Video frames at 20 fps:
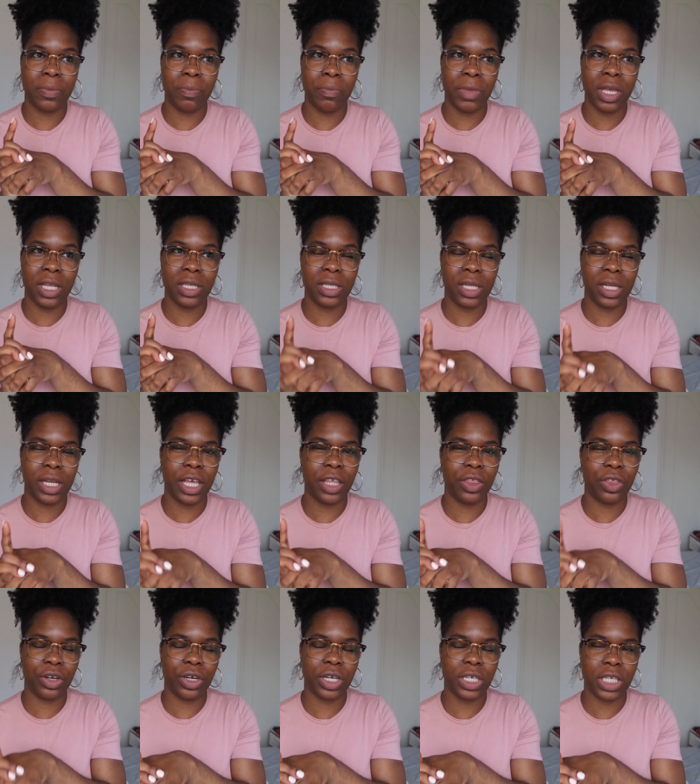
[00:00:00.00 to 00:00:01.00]
mid to
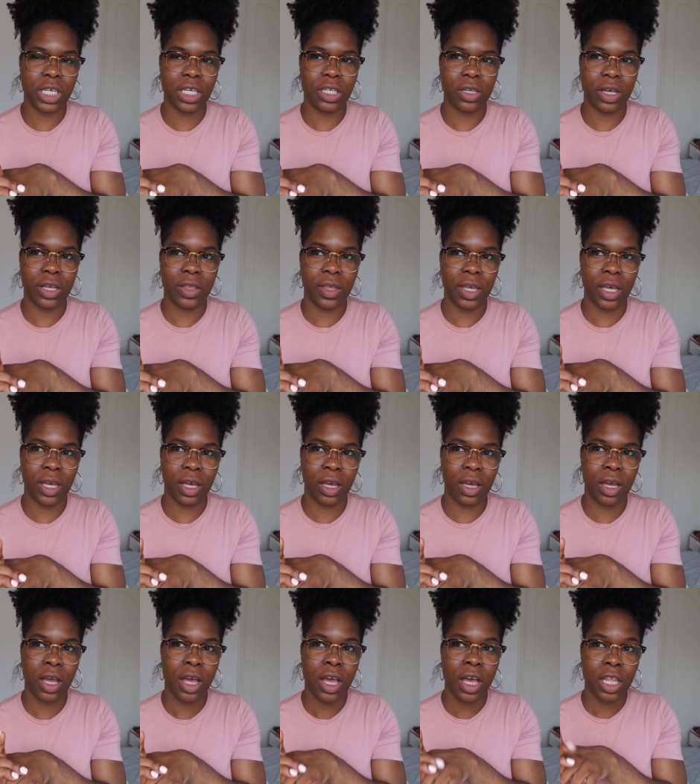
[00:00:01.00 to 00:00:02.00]
late 30s, I think.